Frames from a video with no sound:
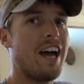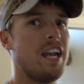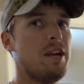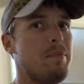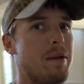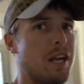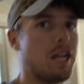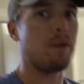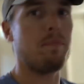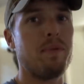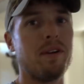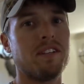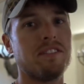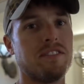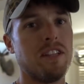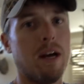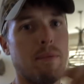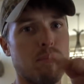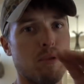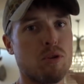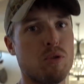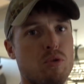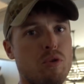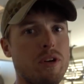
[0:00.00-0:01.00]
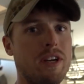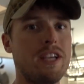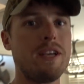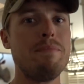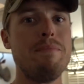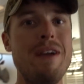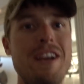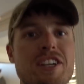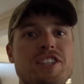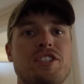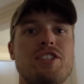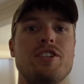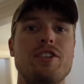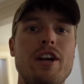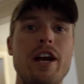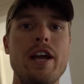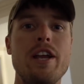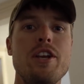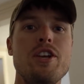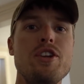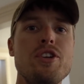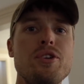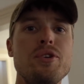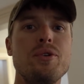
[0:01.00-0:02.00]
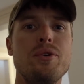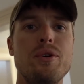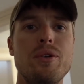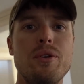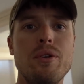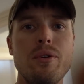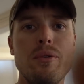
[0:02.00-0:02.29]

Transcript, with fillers: Had to make a pick stop real quick and make sure I knew.